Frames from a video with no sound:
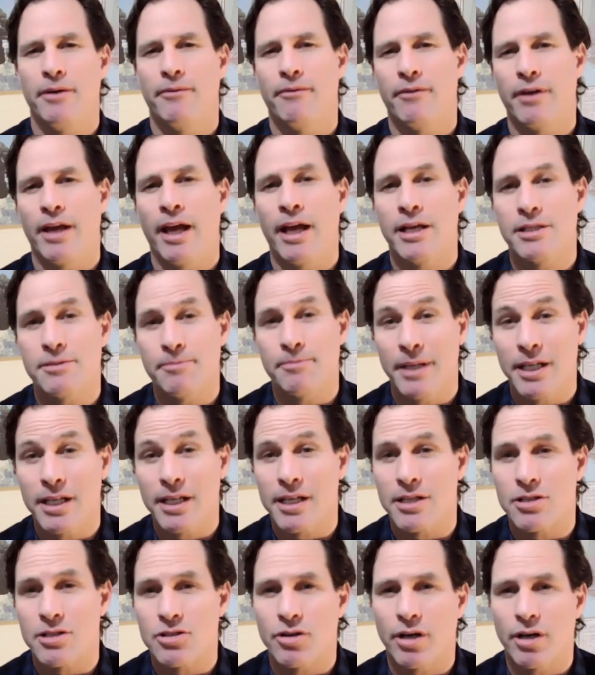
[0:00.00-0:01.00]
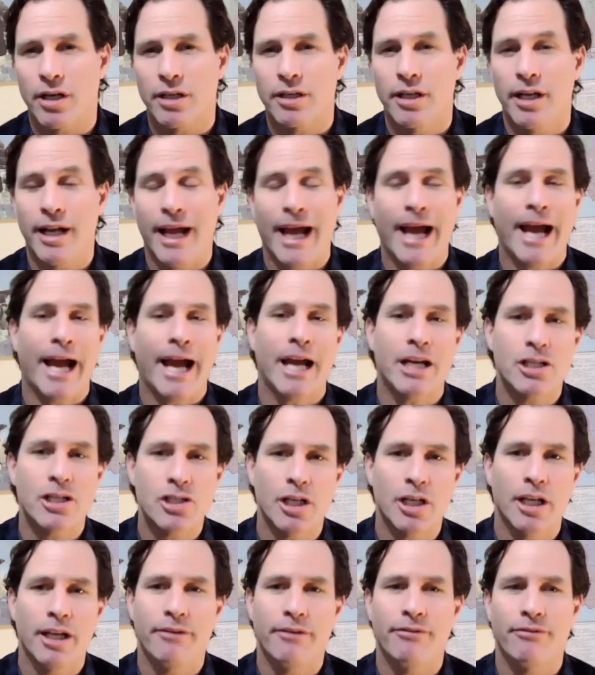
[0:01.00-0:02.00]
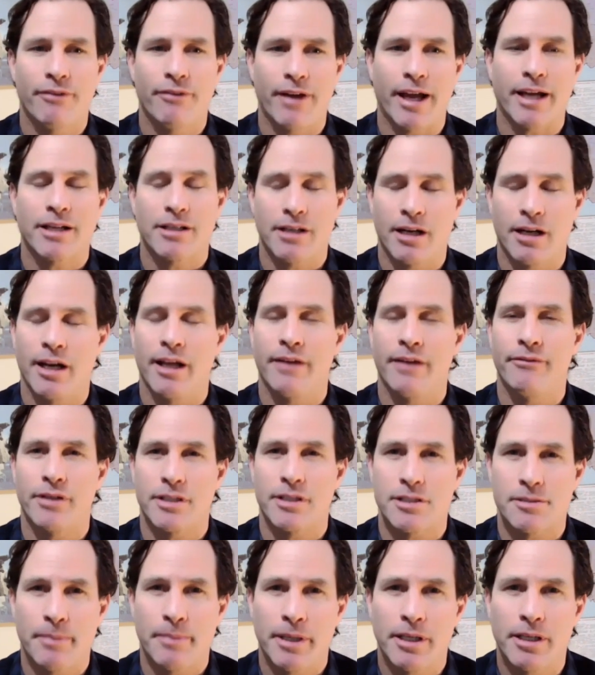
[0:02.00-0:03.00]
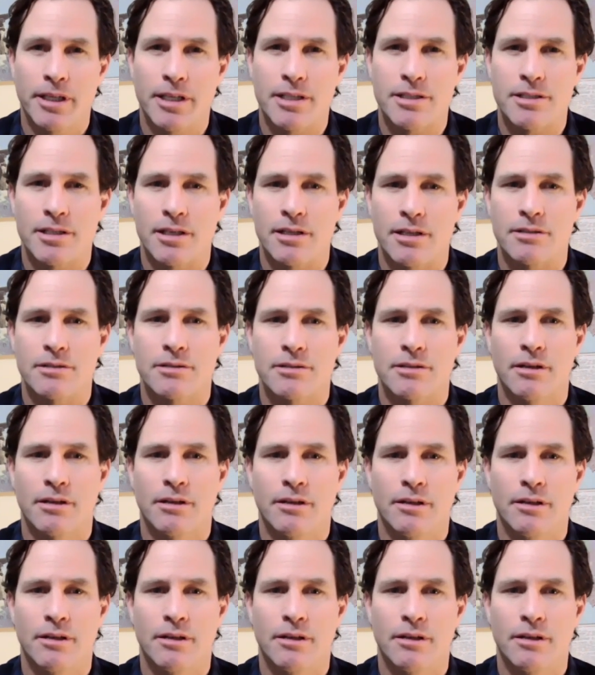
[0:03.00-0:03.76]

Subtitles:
has been constructed actually affect our life experiences.